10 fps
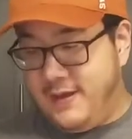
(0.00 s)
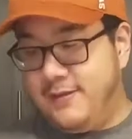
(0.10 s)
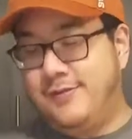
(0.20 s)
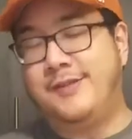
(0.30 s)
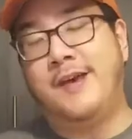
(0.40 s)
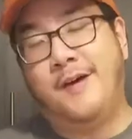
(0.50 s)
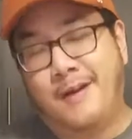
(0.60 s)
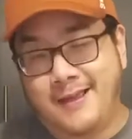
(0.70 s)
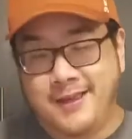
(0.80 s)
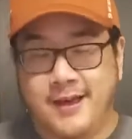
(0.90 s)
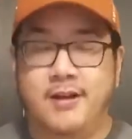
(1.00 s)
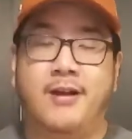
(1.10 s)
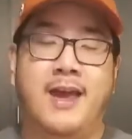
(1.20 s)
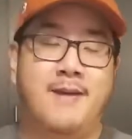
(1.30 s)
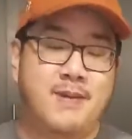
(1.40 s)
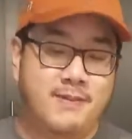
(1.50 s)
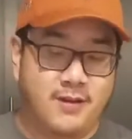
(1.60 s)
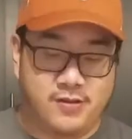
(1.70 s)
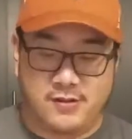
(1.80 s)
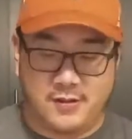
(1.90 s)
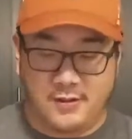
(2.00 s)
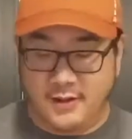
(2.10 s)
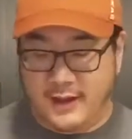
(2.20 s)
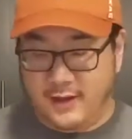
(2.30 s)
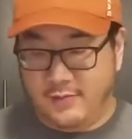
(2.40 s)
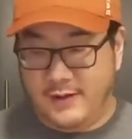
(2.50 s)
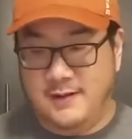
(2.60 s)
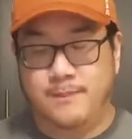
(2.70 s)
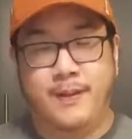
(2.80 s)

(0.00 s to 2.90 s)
So I thought, okay, maybe I'll just do it like it's written.